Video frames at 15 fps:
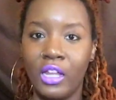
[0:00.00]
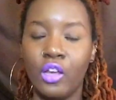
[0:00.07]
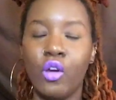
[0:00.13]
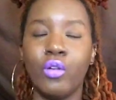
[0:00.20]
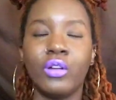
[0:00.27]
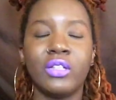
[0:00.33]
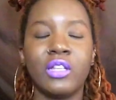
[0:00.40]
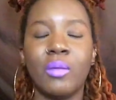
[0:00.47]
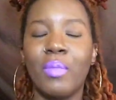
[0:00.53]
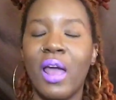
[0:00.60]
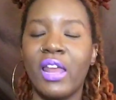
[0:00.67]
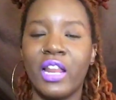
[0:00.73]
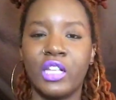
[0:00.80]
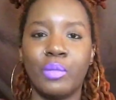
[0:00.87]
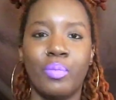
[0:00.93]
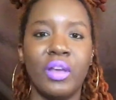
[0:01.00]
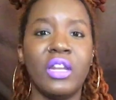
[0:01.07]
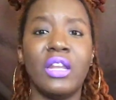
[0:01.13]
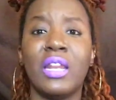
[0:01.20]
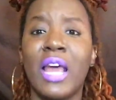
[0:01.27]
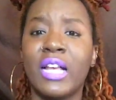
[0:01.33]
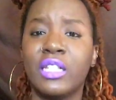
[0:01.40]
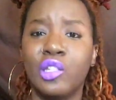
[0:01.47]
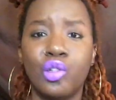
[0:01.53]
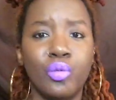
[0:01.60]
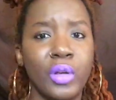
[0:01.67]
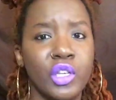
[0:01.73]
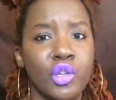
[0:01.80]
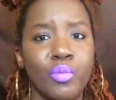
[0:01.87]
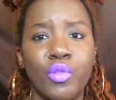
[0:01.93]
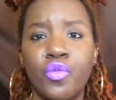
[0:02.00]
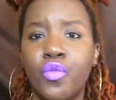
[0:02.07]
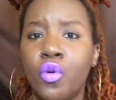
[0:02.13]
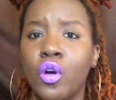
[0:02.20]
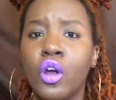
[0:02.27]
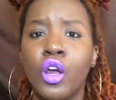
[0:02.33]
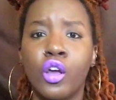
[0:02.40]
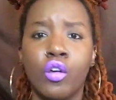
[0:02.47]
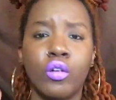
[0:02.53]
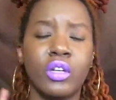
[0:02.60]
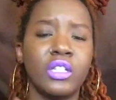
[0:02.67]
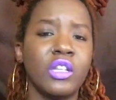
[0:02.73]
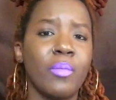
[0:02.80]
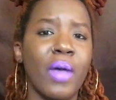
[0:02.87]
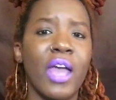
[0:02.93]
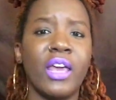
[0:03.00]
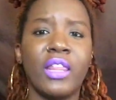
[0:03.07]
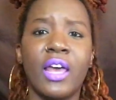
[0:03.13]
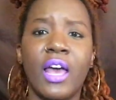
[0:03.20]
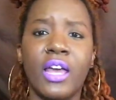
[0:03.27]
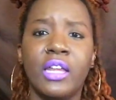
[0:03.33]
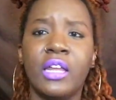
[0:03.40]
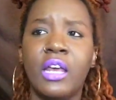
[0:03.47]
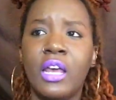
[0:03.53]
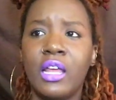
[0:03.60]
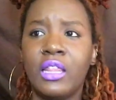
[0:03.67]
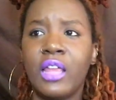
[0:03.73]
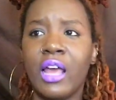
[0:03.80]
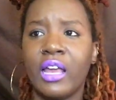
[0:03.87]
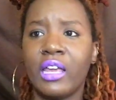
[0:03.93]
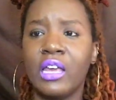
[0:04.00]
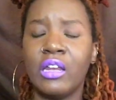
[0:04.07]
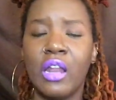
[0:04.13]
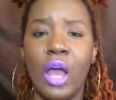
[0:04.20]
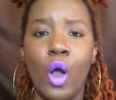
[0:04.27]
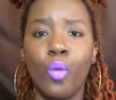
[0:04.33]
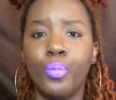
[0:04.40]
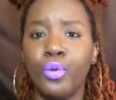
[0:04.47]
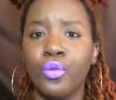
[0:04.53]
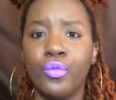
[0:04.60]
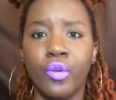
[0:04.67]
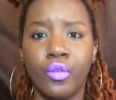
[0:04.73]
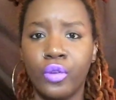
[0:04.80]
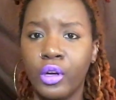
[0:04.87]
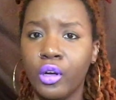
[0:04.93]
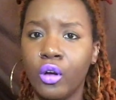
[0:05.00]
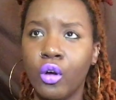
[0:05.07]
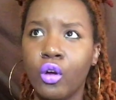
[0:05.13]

Go to somebody that's been in that situation before. Go to somebody that can help you for real.